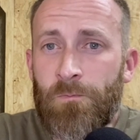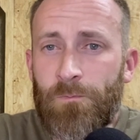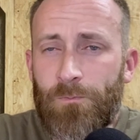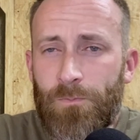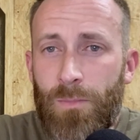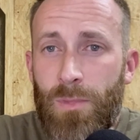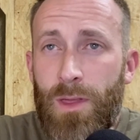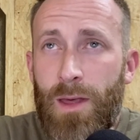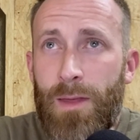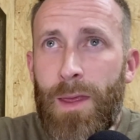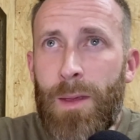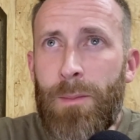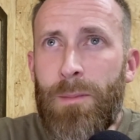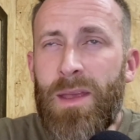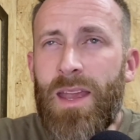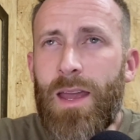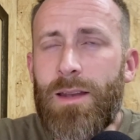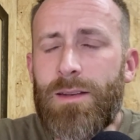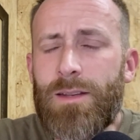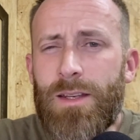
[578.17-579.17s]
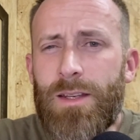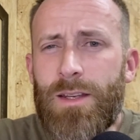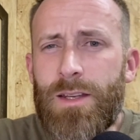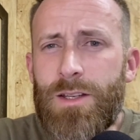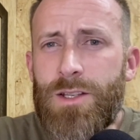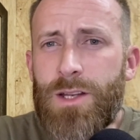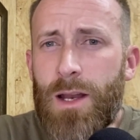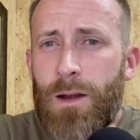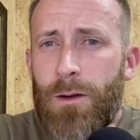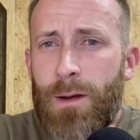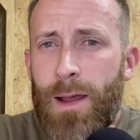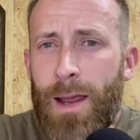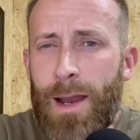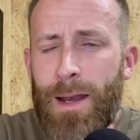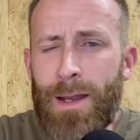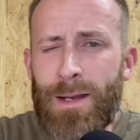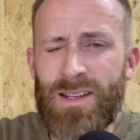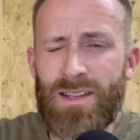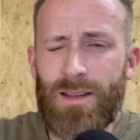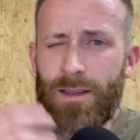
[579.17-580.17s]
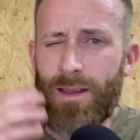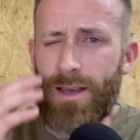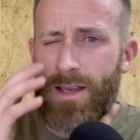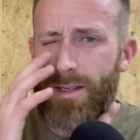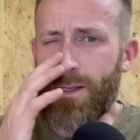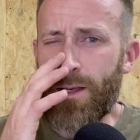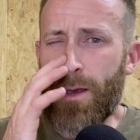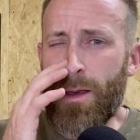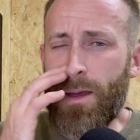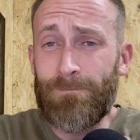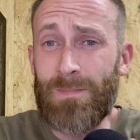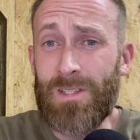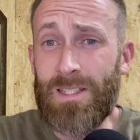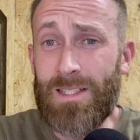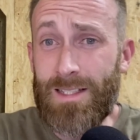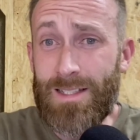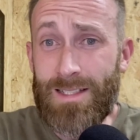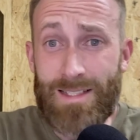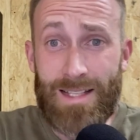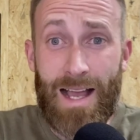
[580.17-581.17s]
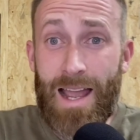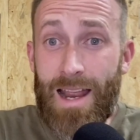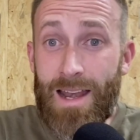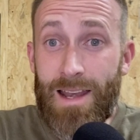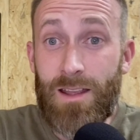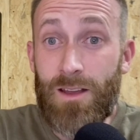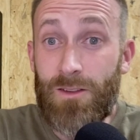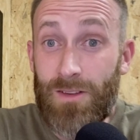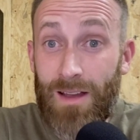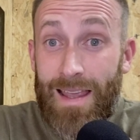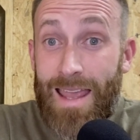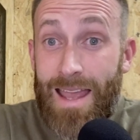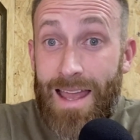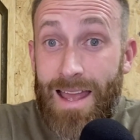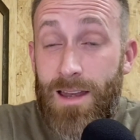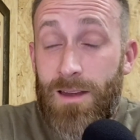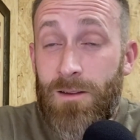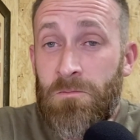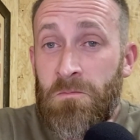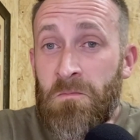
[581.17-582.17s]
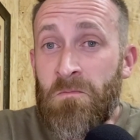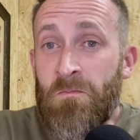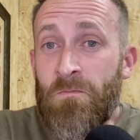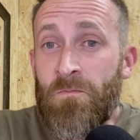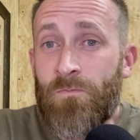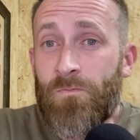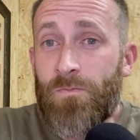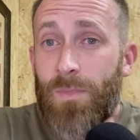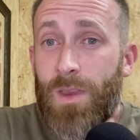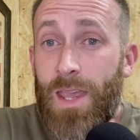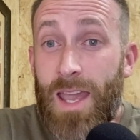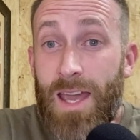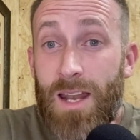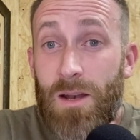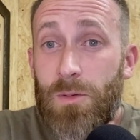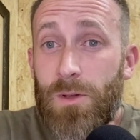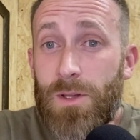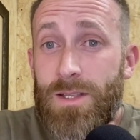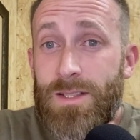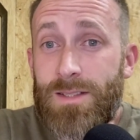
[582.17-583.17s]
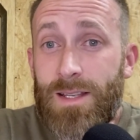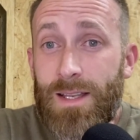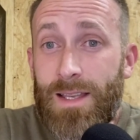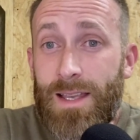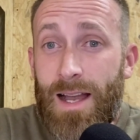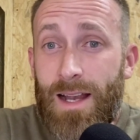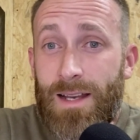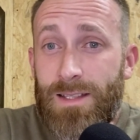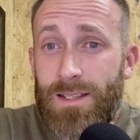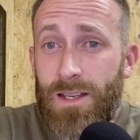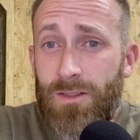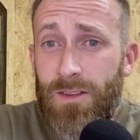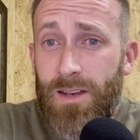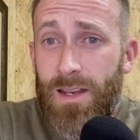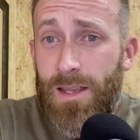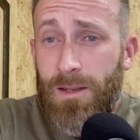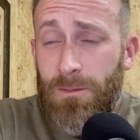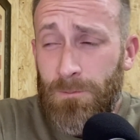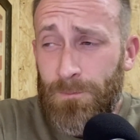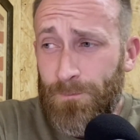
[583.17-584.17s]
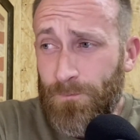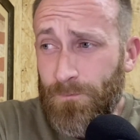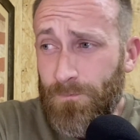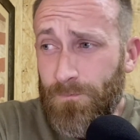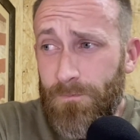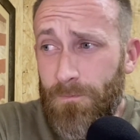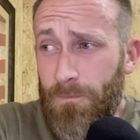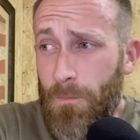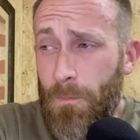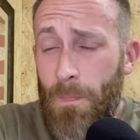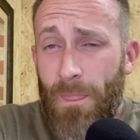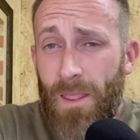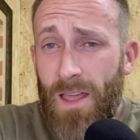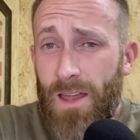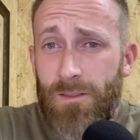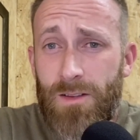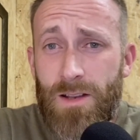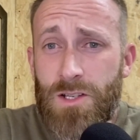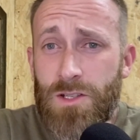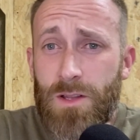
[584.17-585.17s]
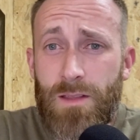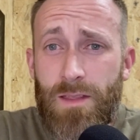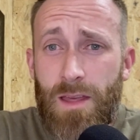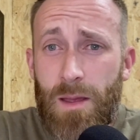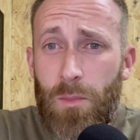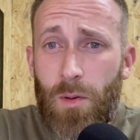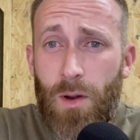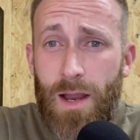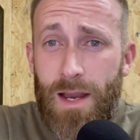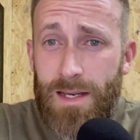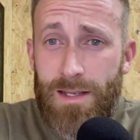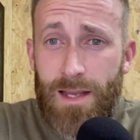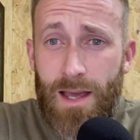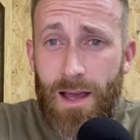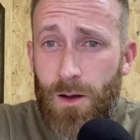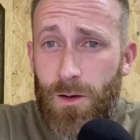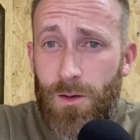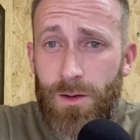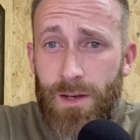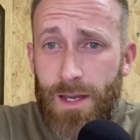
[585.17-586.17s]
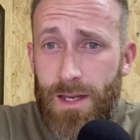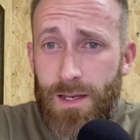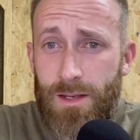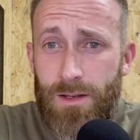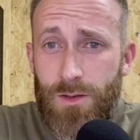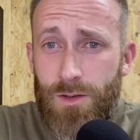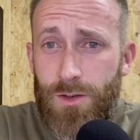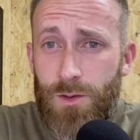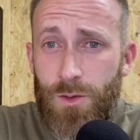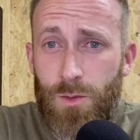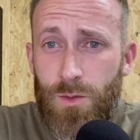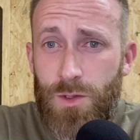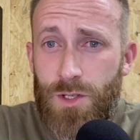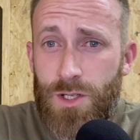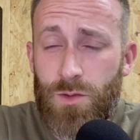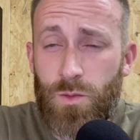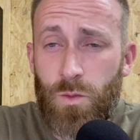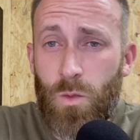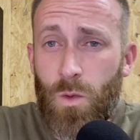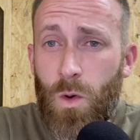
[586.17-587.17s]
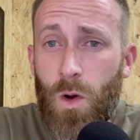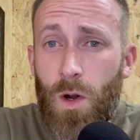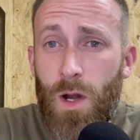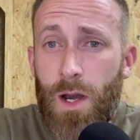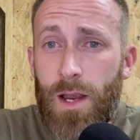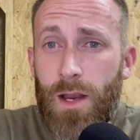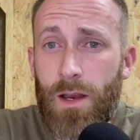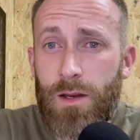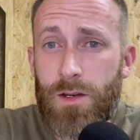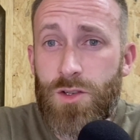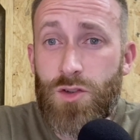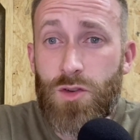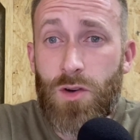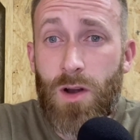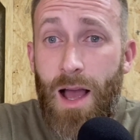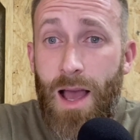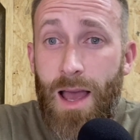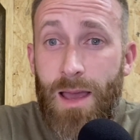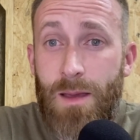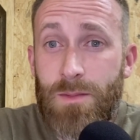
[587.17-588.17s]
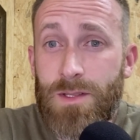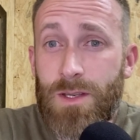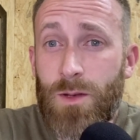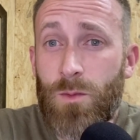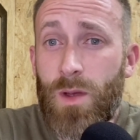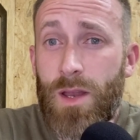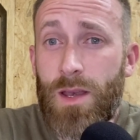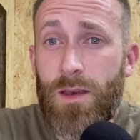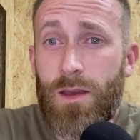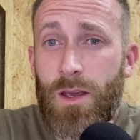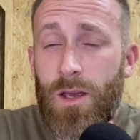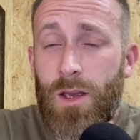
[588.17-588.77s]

that they began to degenerate into this society of, again, cannibalistic activity. And eventually they break down into just warring tribes. And when